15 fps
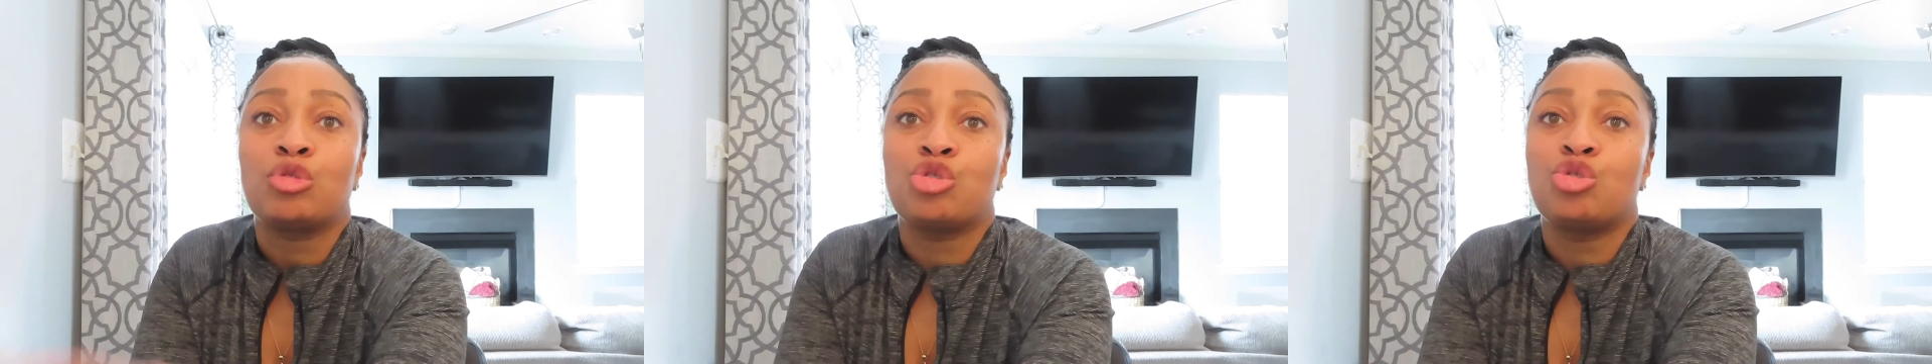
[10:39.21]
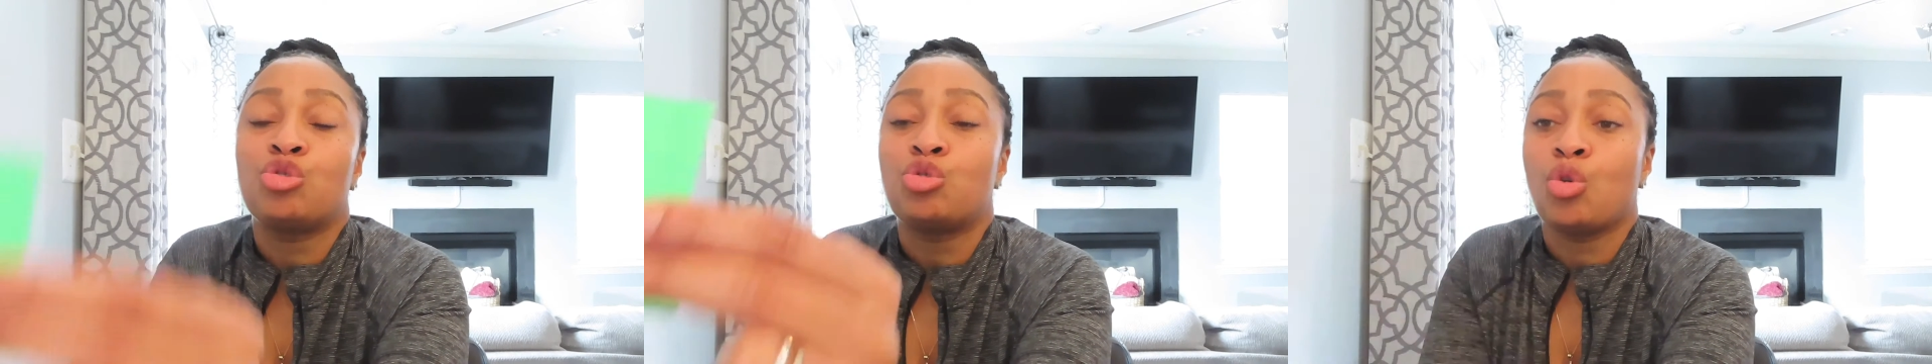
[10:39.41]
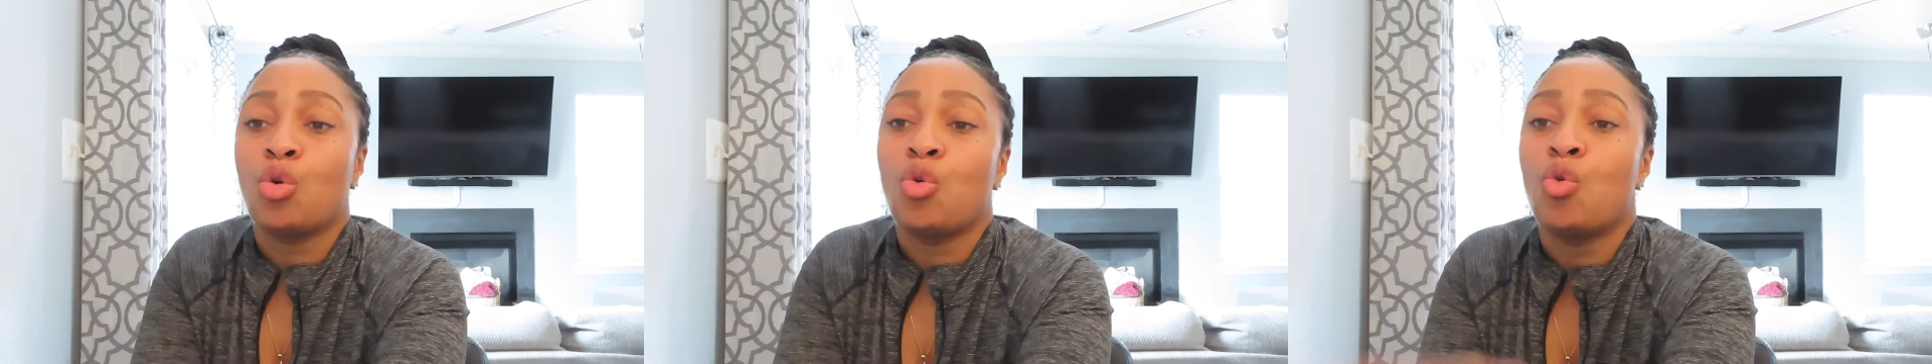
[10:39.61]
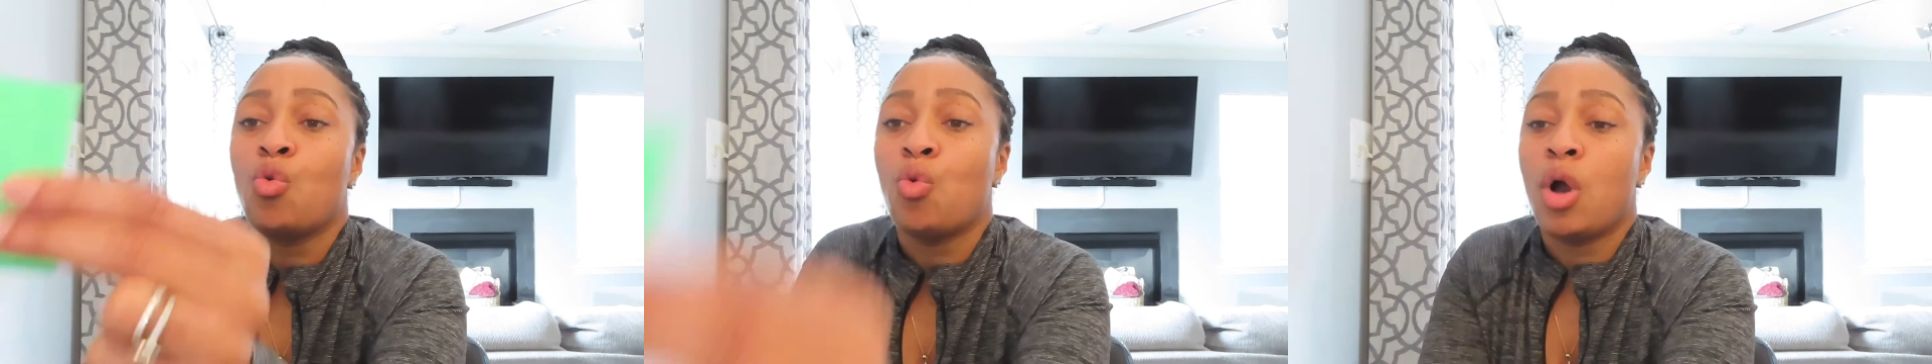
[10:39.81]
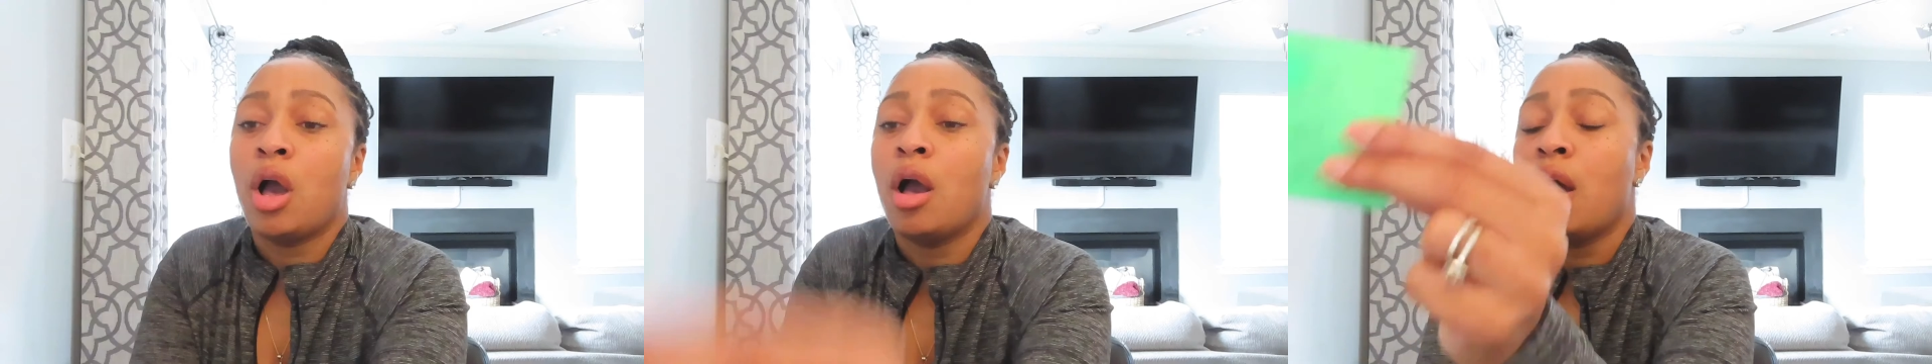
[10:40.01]

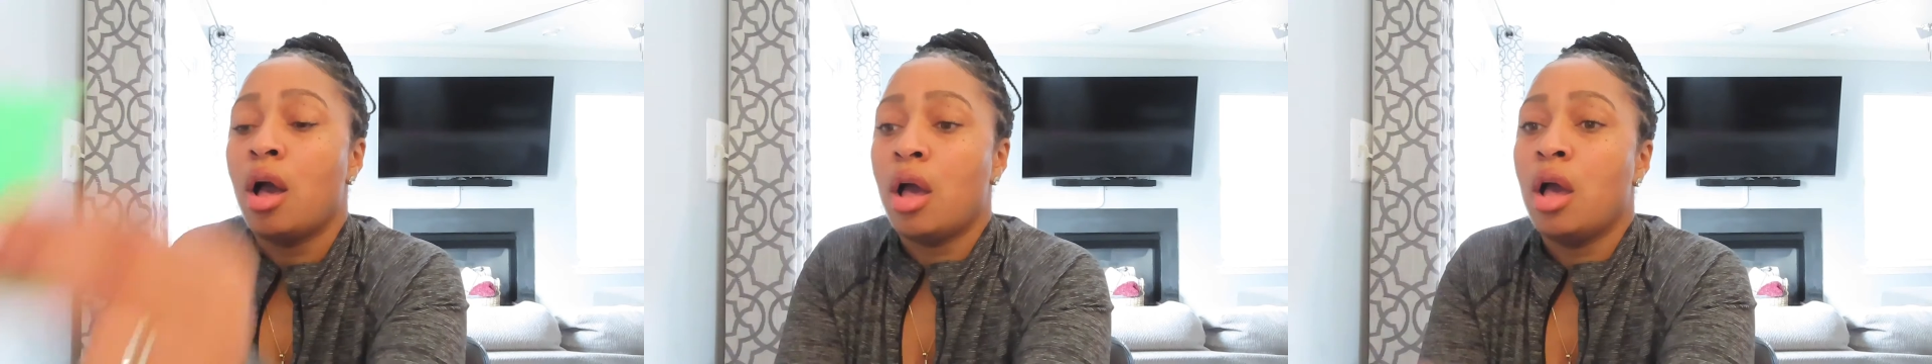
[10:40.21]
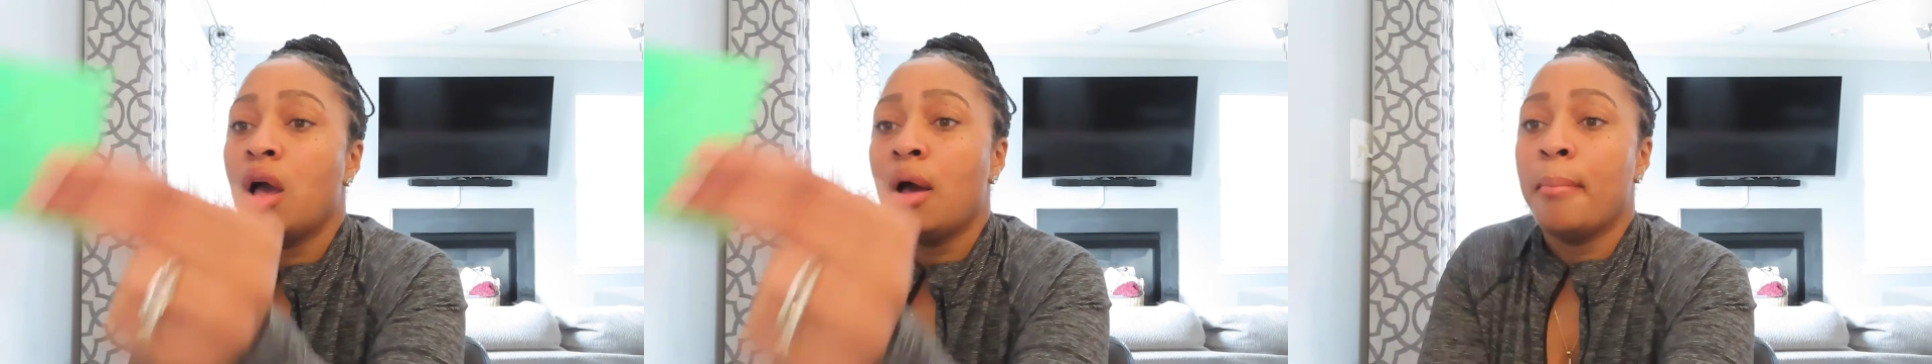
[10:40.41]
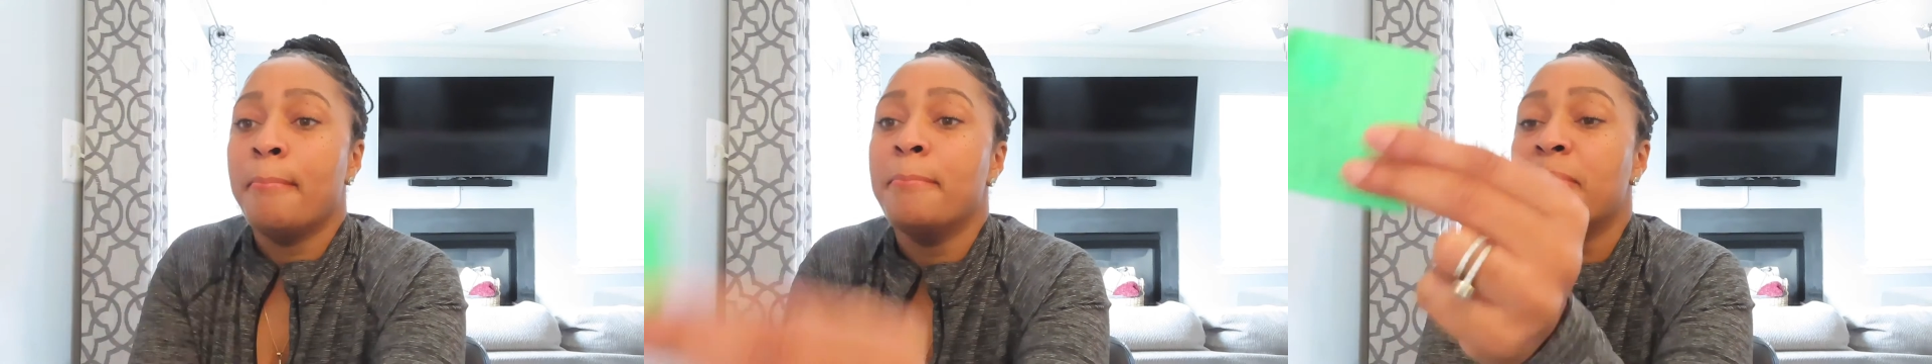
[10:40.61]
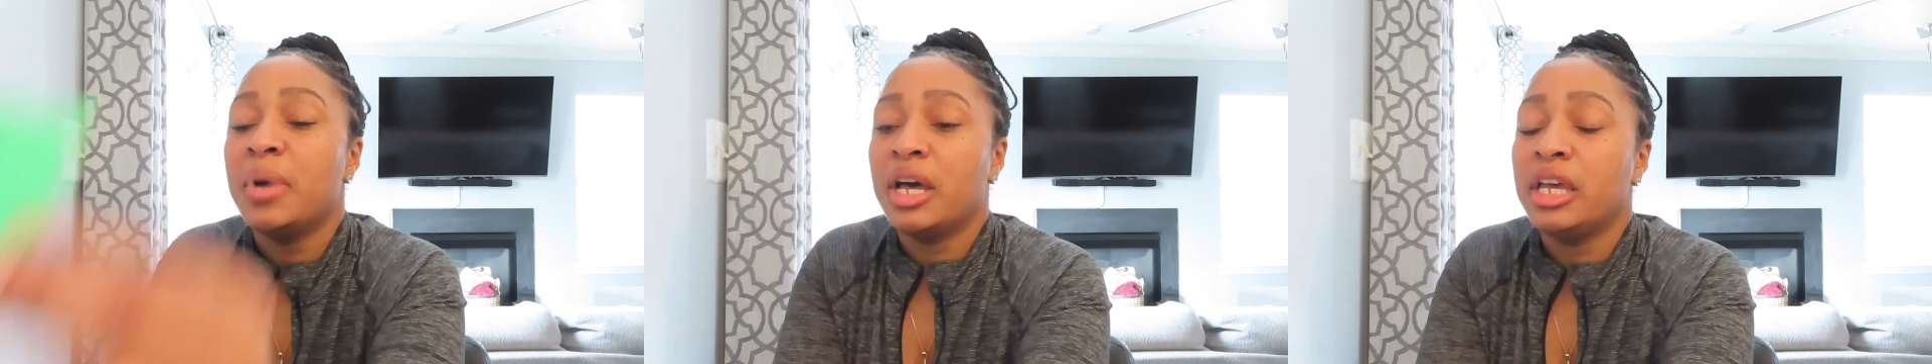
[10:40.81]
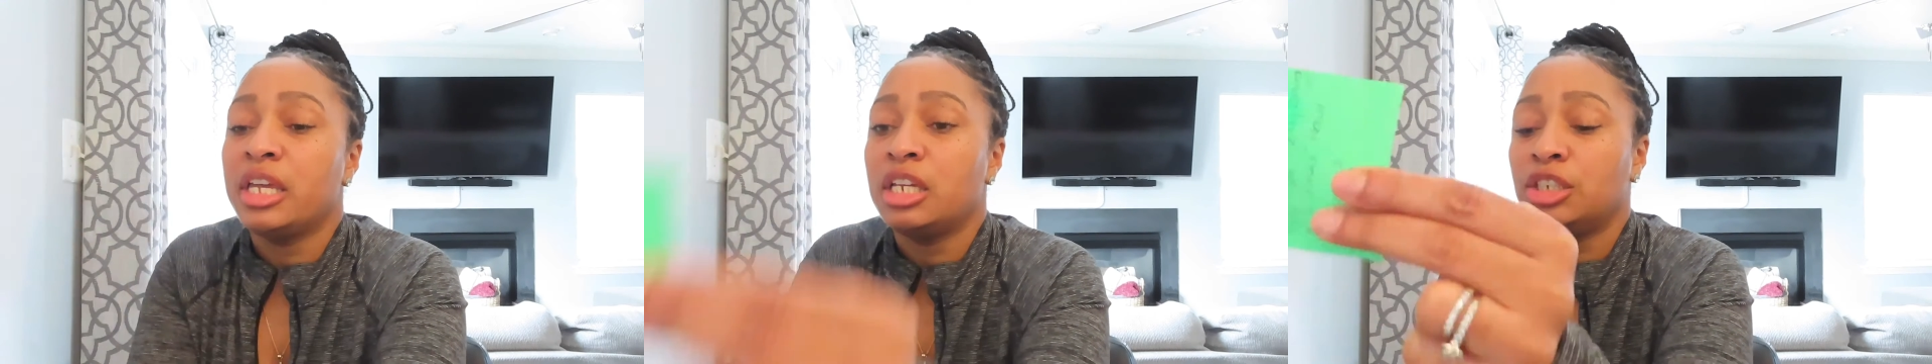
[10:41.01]
so
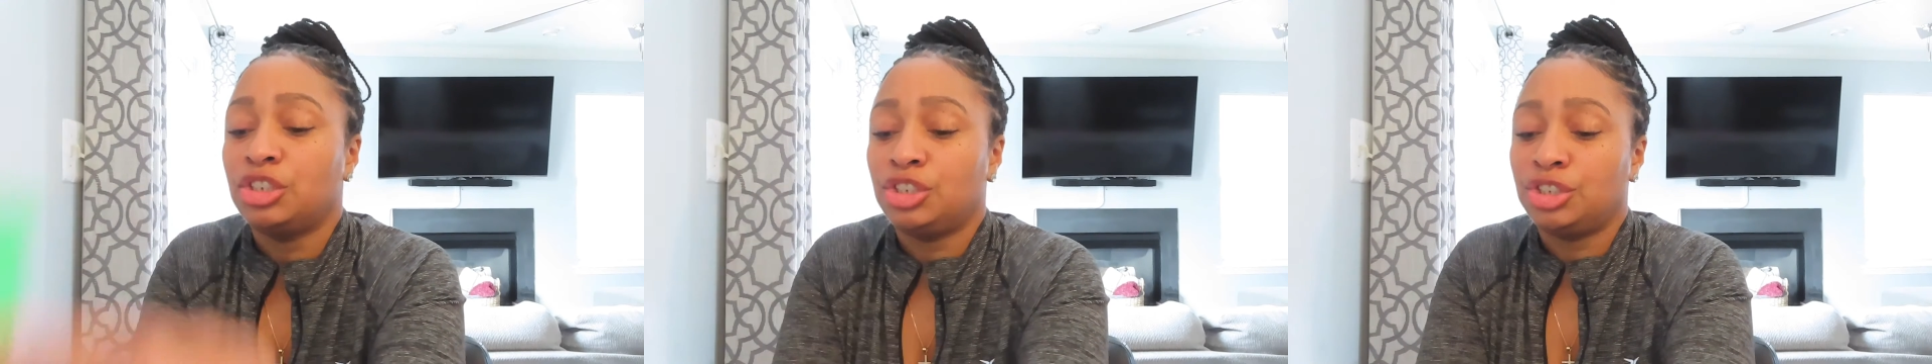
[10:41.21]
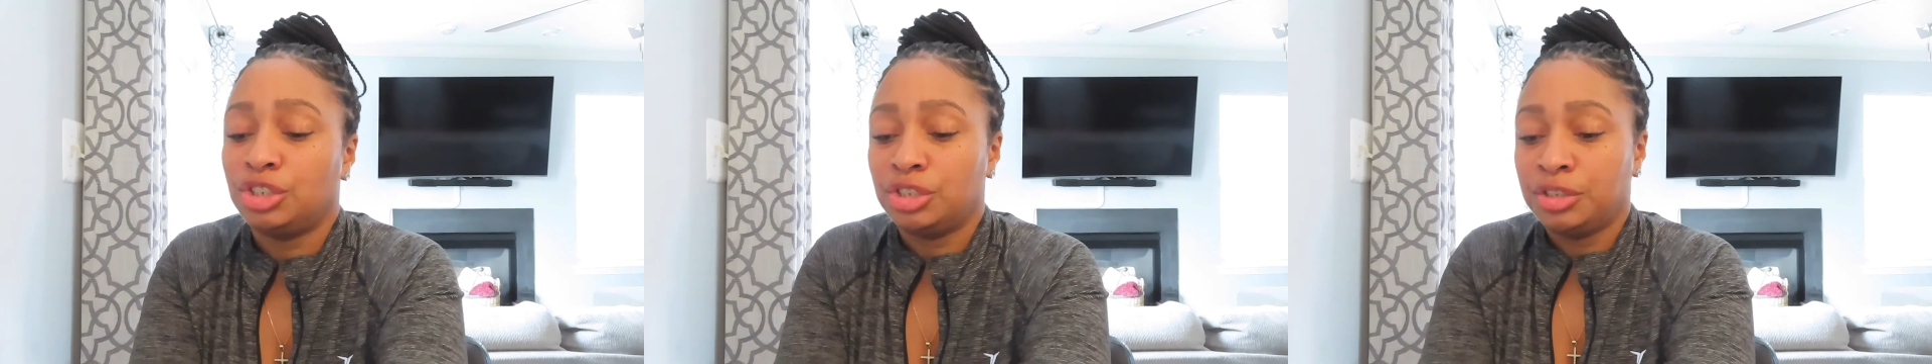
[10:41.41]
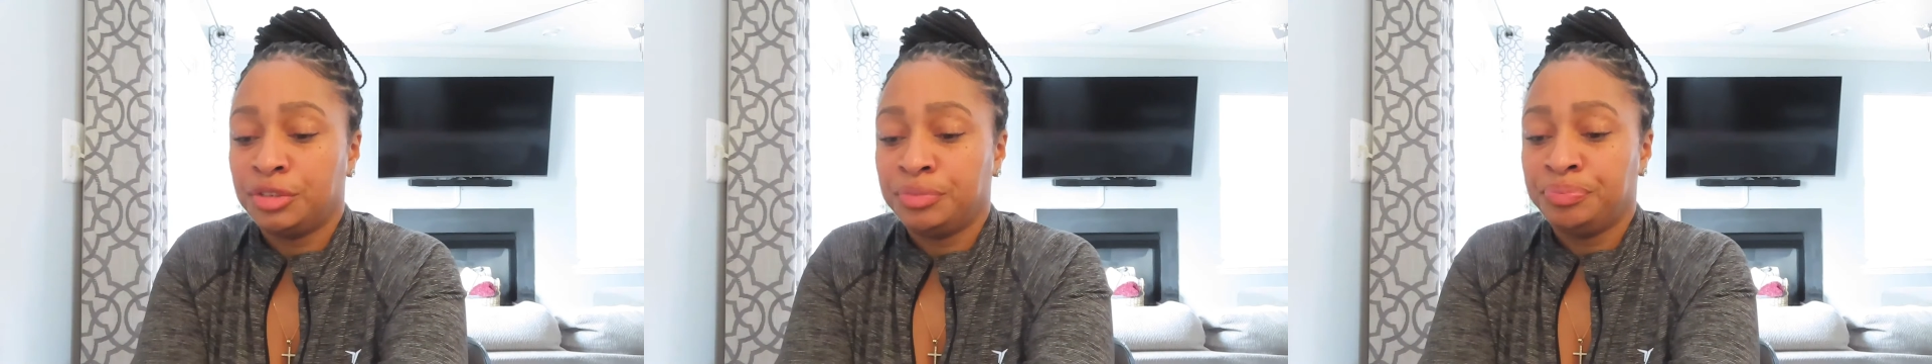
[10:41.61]
much.